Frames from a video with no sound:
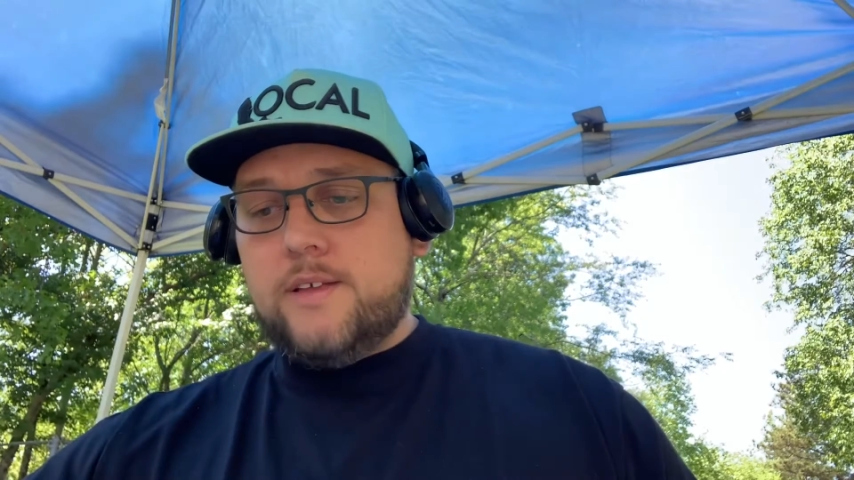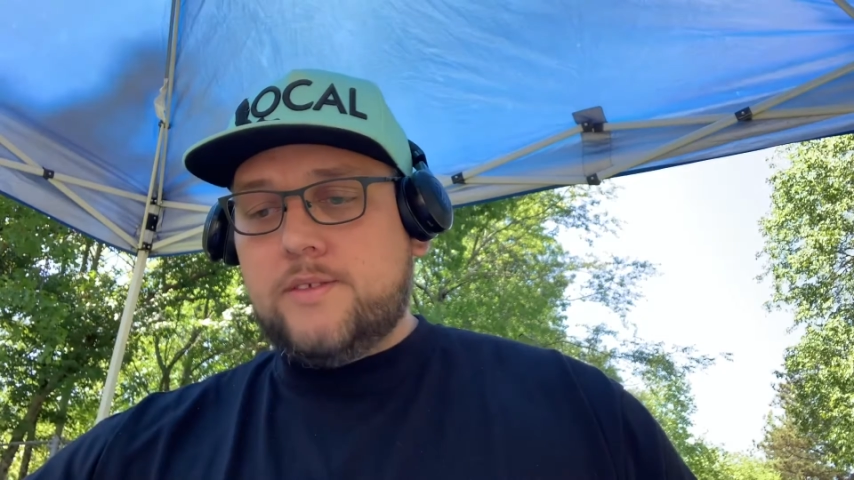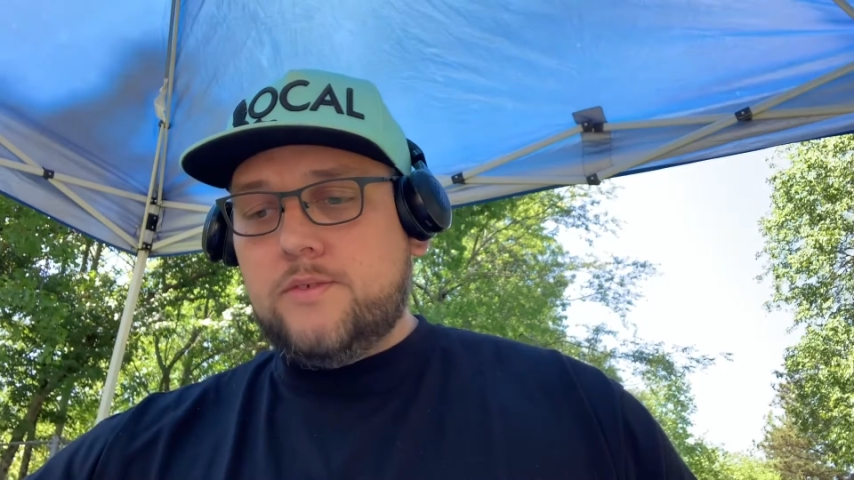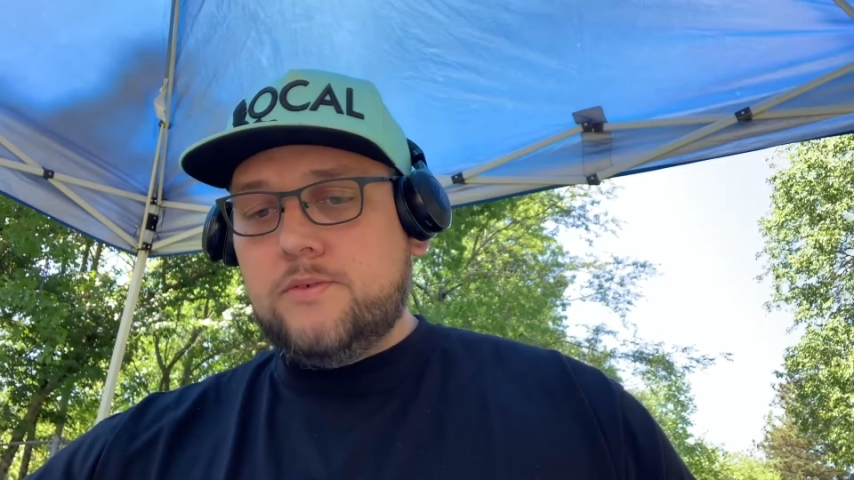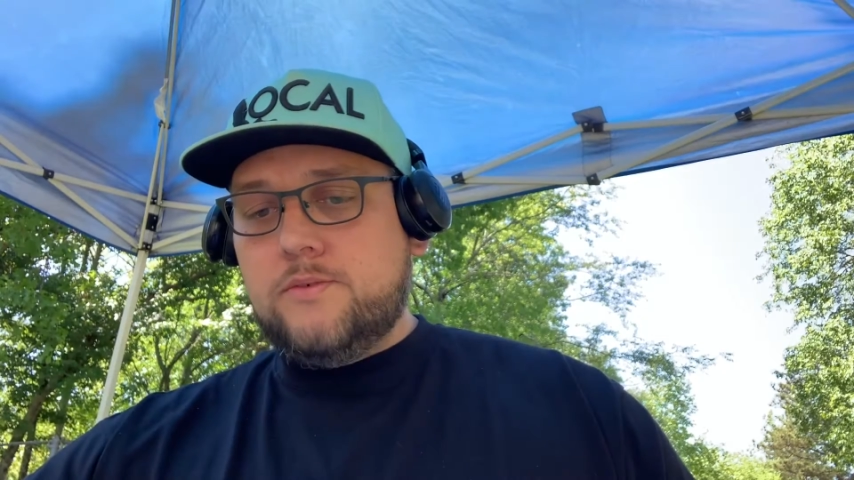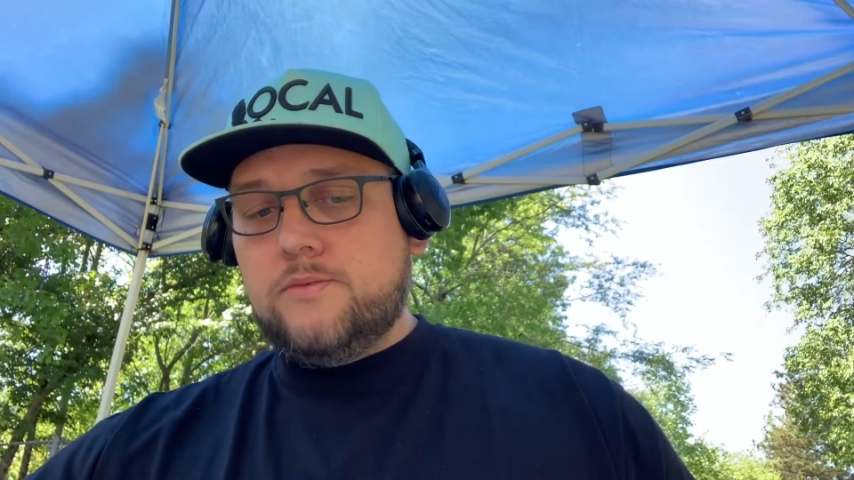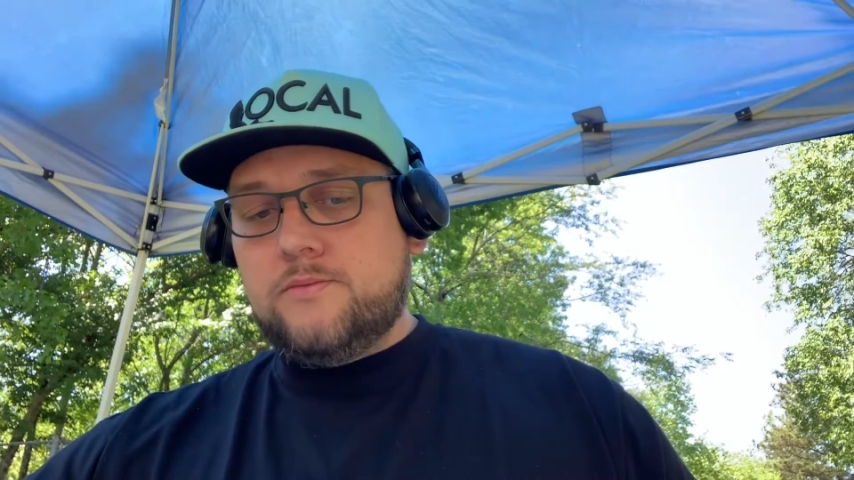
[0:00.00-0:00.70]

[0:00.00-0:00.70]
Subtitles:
to